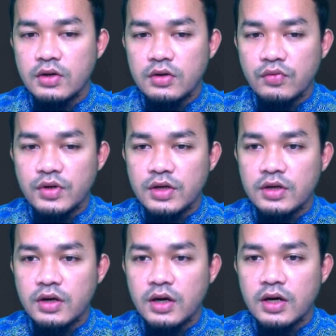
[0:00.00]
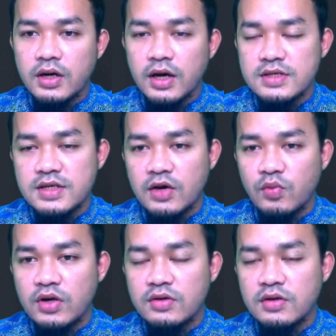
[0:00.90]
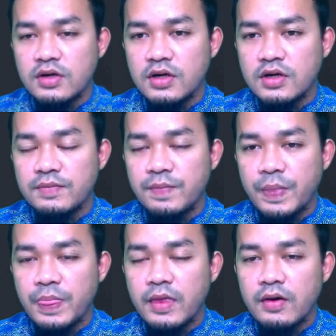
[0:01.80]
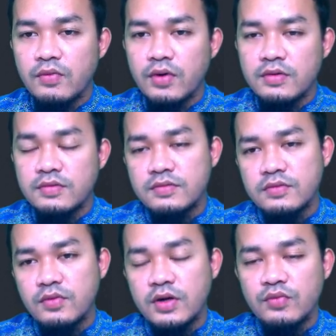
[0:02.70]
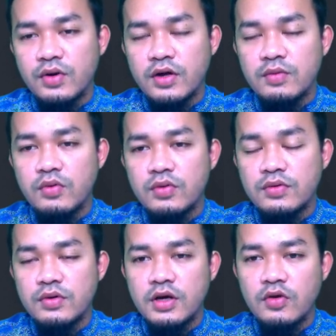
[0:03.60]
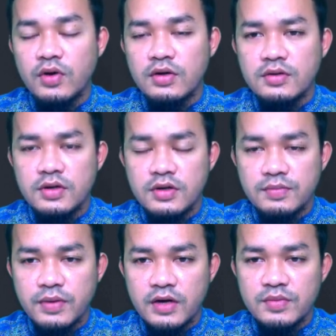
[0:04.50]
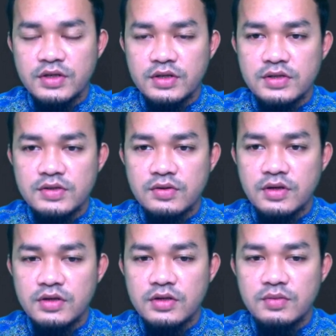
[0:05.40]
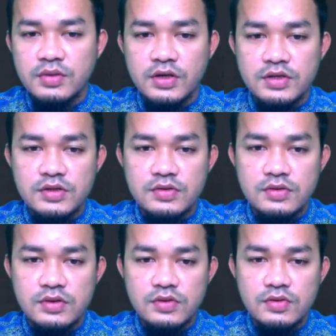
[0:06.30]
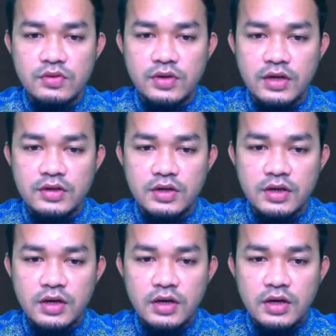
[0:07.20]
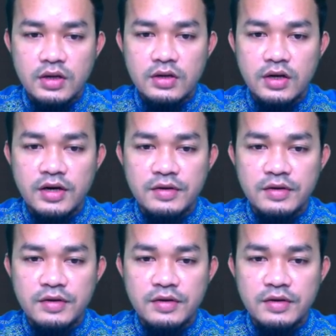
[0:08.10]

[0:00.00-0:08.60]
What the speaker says: we assign one variable. Okay, one parameters. Okay, here, because you look at here, the